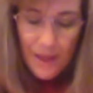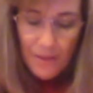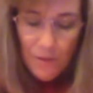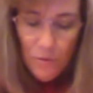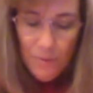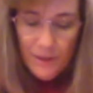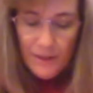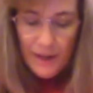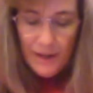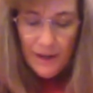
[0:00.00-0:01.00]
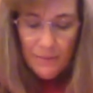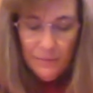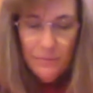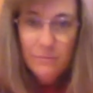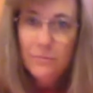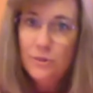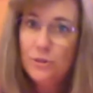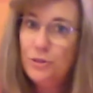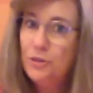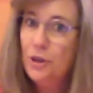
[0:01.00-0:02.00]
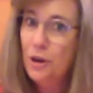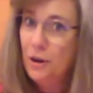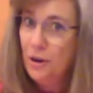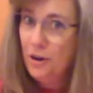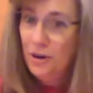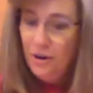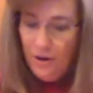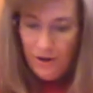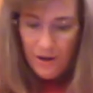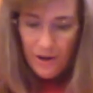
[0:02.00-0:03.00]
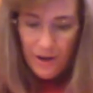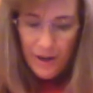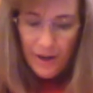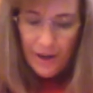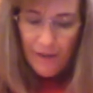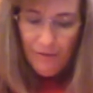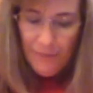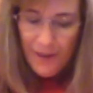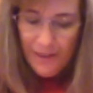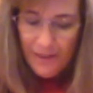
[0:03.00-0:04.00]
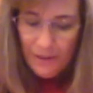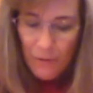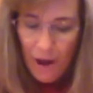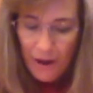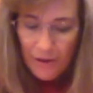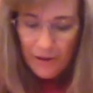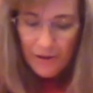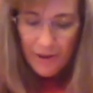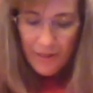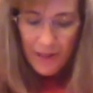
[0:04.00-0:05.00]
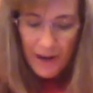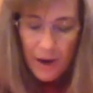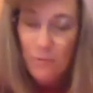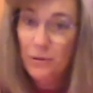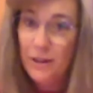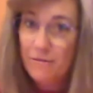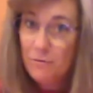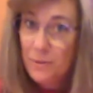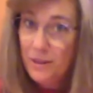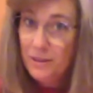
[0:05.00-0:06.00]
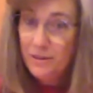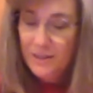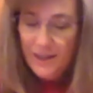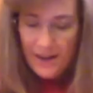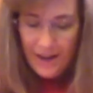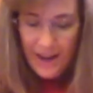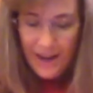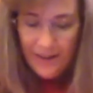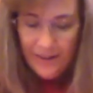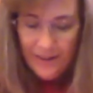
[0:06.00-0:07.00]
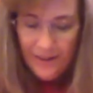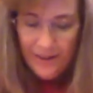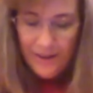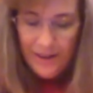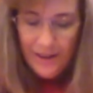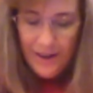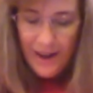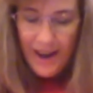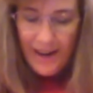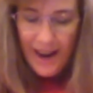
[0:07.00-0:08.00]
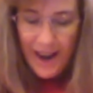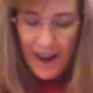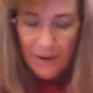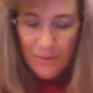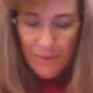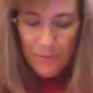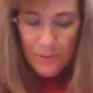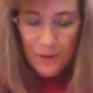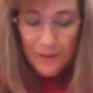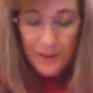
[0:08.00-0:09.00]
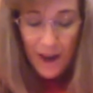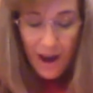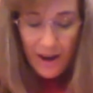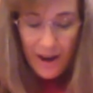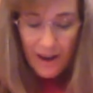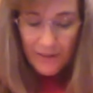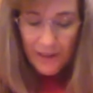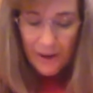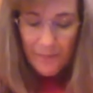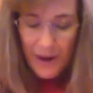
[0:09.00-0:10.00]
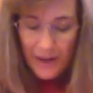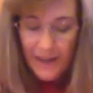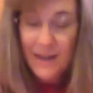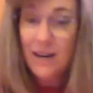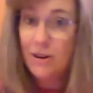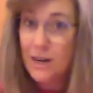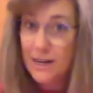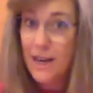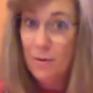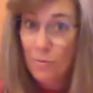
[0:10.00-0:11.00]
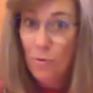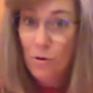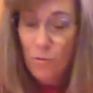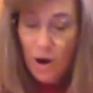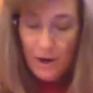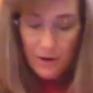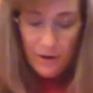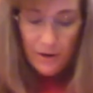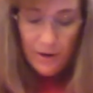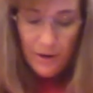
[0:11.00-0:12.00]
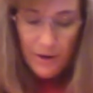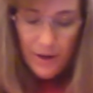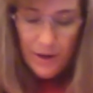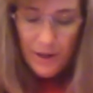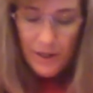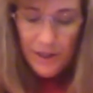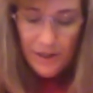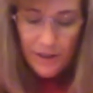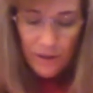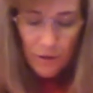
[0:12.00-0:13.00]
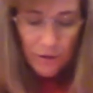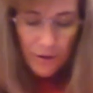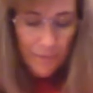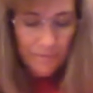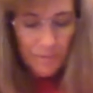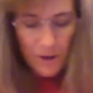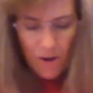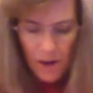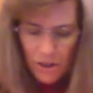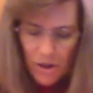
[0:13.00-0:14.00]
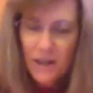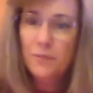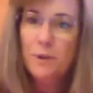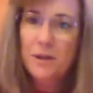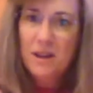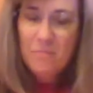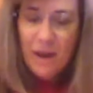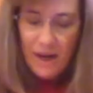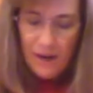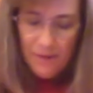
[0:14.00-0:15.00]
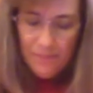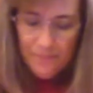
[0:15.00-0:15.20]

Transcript: The woman said to him, Sir, give me this water, and then I will never be thirsty again. And I will not have to come back here and get more water. And Jesus told her, Go get your husband and come back here.